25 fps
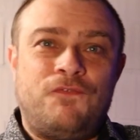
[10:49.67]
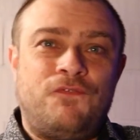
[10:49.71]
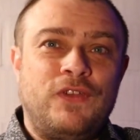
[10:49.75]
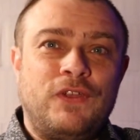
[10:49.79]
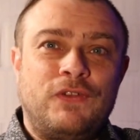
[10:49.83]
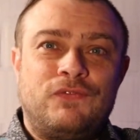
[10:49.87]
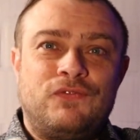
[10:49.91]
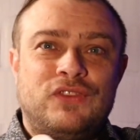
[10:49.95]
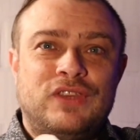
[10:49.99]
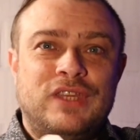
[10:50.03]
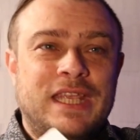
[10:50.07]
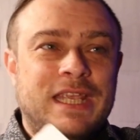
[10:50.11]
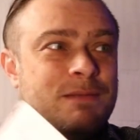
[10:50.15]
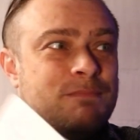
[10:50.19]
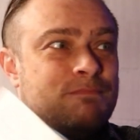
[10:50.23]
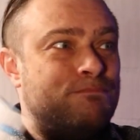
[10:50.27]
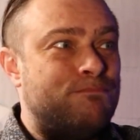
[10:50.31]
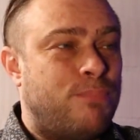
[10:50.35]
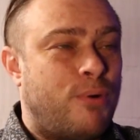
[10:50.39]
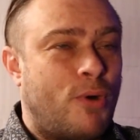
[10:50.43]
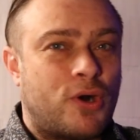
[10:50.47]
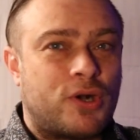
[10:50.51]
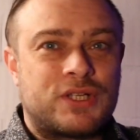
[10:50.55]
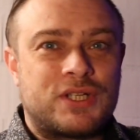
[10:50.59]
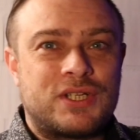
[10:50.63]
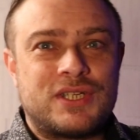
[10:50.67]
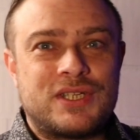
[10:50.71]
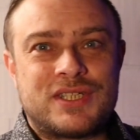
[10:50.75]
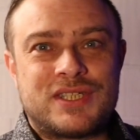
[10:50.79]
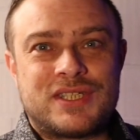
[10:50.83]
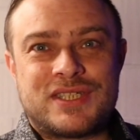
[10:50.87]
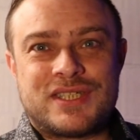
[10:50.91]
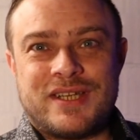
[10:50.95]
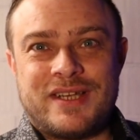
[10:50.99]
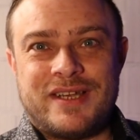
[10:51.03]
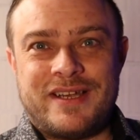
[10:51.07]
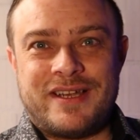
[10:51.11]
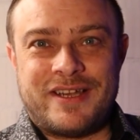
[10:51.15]
15
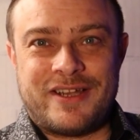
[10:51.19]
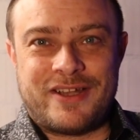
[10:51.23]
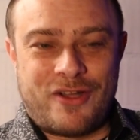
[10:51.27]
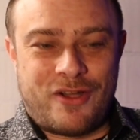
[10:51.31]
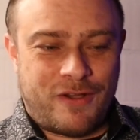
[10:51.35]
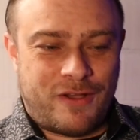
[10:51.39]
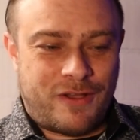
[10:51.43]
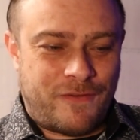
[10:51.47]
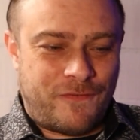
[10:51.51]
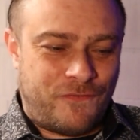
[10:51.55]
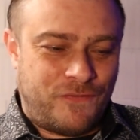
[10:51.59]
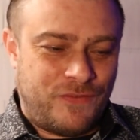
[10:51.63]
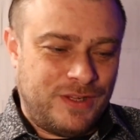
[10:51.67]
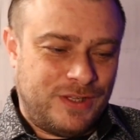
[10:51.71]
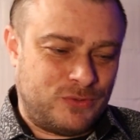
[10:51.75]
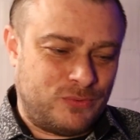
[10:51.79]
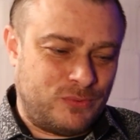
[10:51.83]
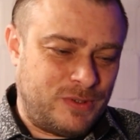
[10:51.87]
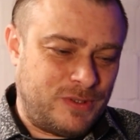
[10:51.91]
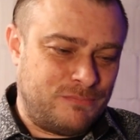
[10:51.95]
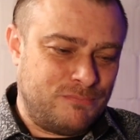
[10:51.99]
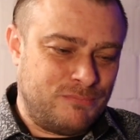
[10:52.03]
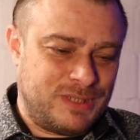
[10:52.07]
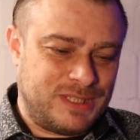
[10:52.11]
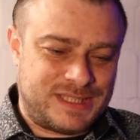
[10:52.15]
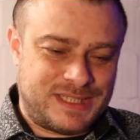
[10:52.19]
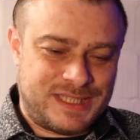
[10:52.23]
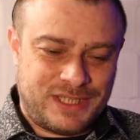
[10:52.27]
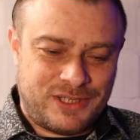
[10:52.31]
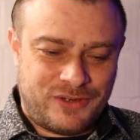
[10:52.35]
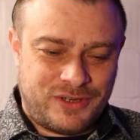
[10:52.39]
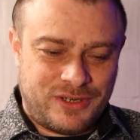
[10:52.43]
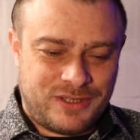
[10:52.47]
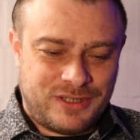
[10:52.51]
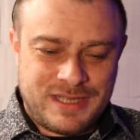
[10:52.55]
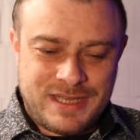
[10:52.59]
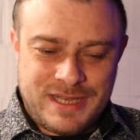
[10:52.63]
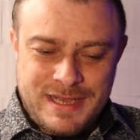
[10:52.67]
boxes filled with
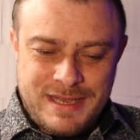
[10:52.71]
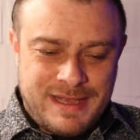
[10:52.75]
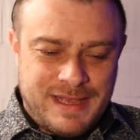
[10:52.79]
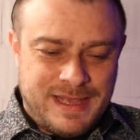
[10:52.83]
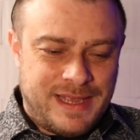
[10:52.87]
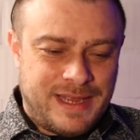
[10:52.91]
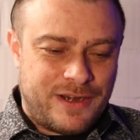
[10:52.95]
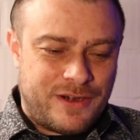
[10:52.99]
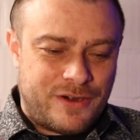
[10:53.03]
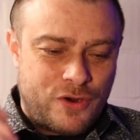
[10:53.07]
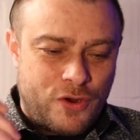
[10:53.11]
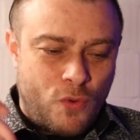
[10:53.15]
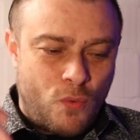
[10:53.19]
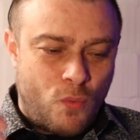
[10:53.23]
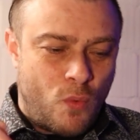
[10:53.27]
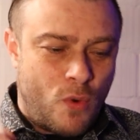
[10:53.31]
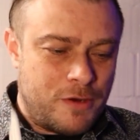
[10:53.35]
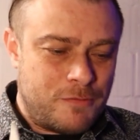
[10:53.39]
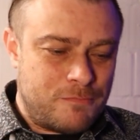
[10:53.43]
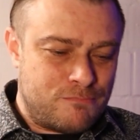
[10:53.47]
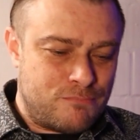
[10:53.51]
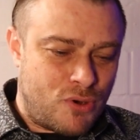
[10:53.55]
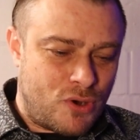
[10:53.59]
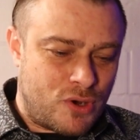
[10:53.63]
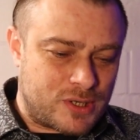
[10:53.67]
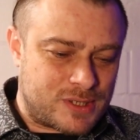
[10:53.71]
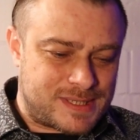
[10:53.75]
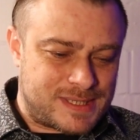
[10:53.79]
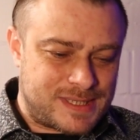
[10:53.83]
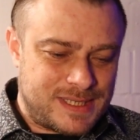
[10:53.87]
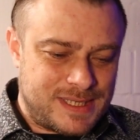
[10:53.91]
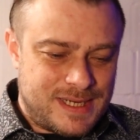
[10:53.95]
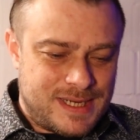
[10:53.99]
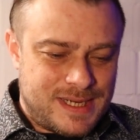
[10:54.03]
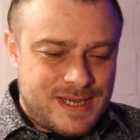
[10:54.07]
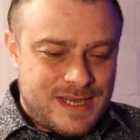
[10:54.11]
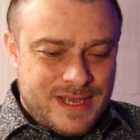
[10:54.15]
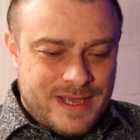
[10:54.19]
material. Here, one
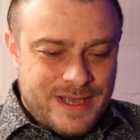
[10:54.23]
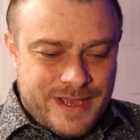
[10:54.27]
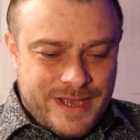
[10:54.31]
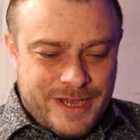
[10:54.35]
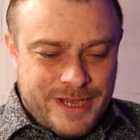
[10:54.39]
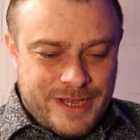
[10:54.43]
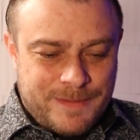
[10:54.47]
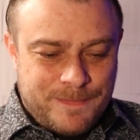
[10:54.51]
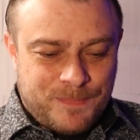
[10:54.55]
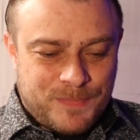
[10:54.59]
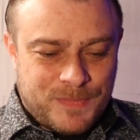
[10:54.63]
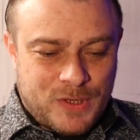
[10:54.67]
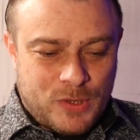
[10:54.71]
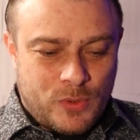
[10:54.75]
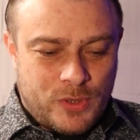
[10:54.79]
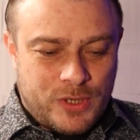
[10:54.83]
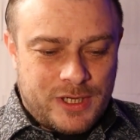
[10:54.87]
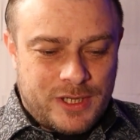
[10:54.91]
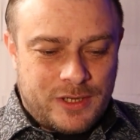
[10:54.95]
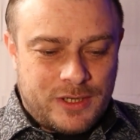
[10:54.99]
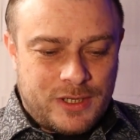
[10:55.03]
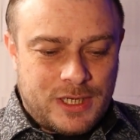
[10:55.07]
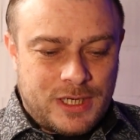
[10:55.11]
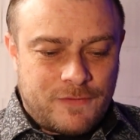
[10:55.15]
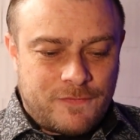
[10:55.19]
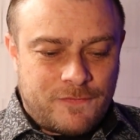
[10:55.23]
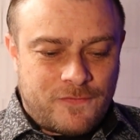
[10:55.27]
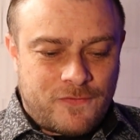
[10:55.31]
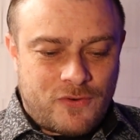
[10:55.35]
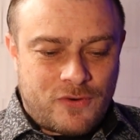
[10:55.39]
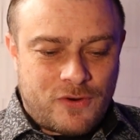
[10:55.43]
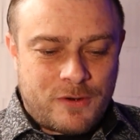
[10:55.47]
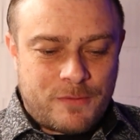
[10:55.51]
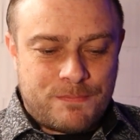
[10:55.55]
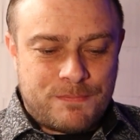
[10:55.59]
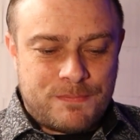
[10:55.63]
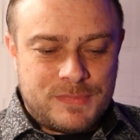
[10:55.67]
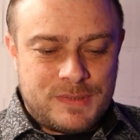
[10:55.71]
box,
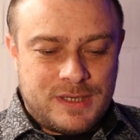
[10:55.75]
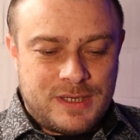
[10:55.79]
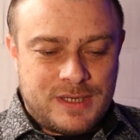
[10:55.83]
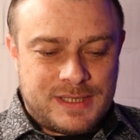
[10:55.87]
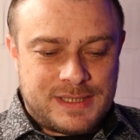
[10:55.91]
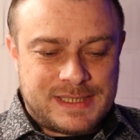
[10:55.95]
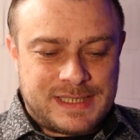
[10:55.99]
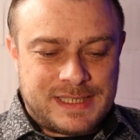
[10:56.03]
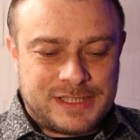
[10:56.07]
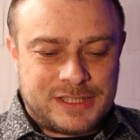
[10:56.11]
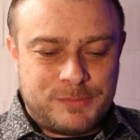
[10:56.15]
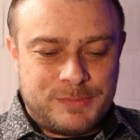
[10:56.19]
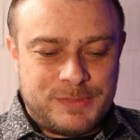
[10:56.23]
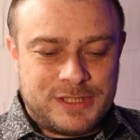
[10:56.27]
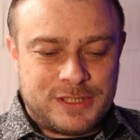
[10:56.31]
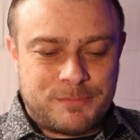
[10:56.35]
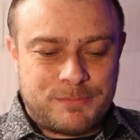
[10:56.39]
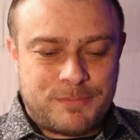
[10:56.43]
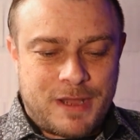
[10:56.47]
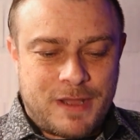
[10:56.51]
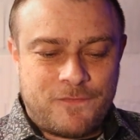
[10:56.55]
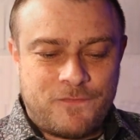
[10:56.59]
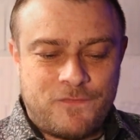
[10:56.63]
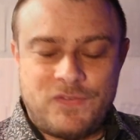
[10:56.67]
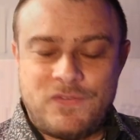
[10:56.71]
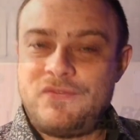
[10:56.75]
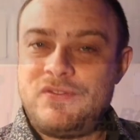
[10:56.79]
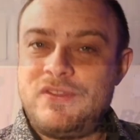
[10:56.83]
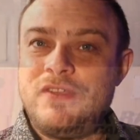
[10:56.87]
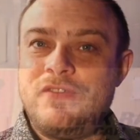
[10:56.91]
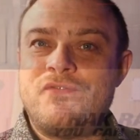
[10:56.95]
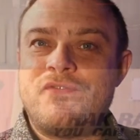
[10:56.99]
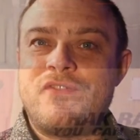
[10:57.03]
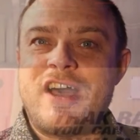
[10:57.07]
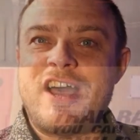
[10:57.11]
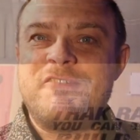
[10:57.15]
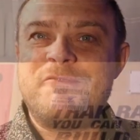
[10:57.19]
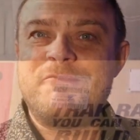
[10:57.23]
104 centimeter by
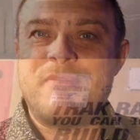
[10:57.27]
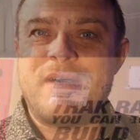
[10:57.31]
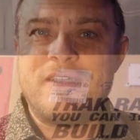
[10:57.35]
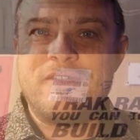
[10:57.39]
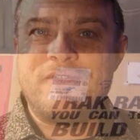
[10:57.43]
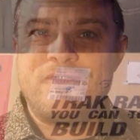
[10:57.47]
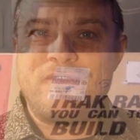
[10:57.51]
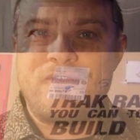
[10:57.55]
55 by